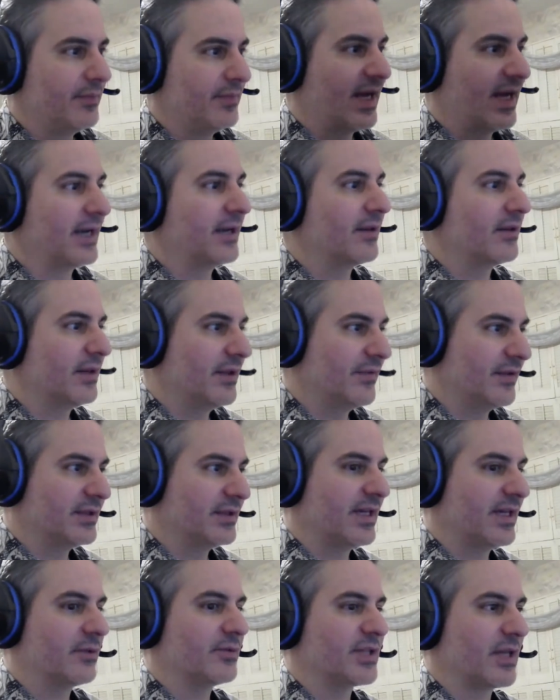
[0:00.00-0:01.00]
Night of the Living
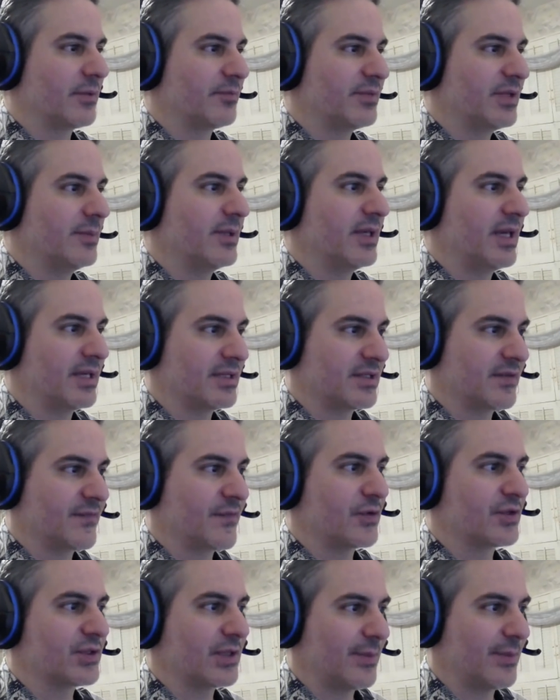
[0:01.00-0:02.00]
Dead was on PBS the
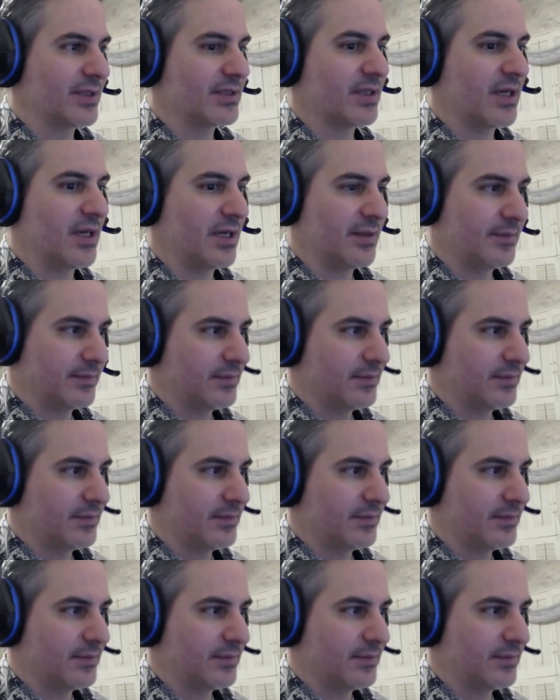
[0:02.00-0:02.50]
first time I saw it.